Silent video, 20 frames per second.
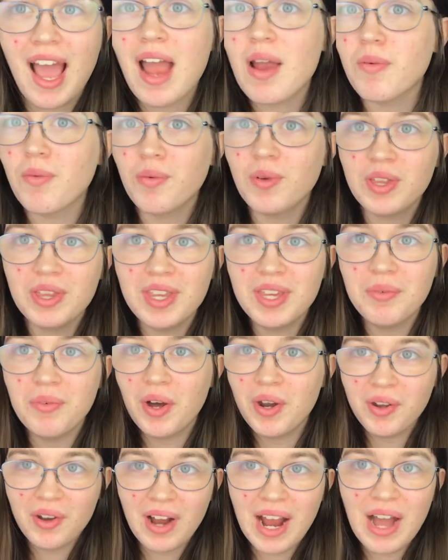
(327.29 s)
I really
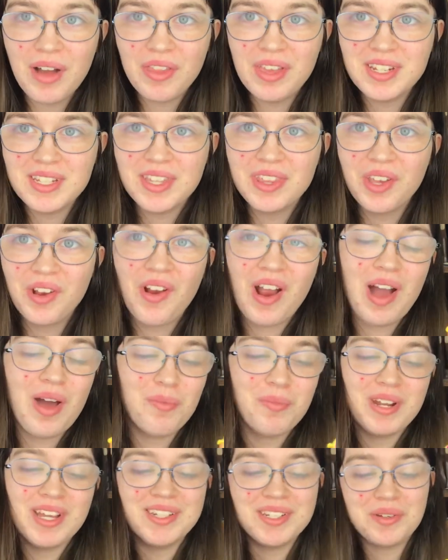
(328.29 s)
wonder how they did the crown,
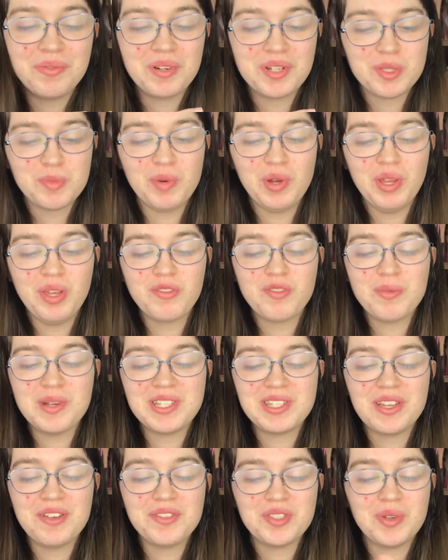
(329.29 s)
but I didn't want to spoil it for
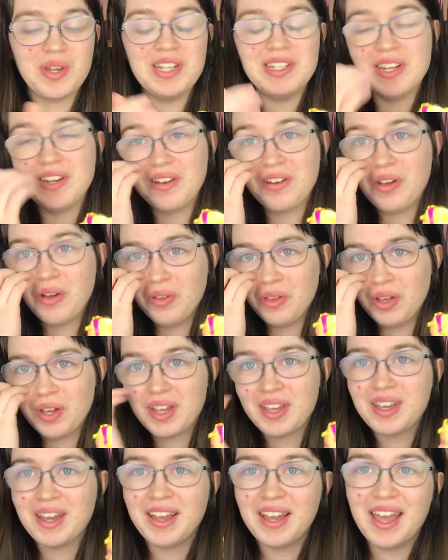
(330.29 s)
myself, so I didn't go
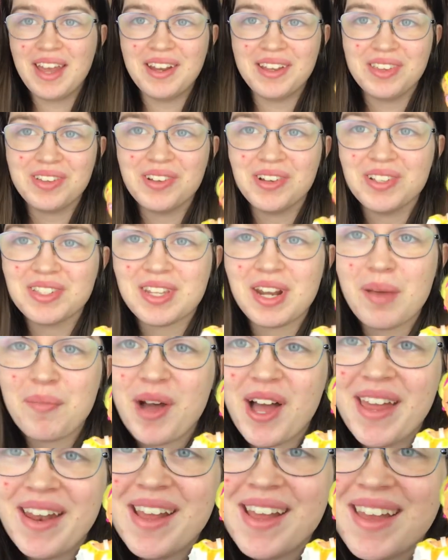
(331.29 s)
look again at the dolls that I
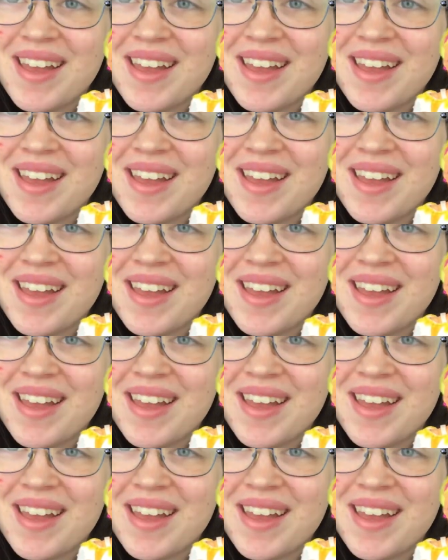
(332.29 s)
bought.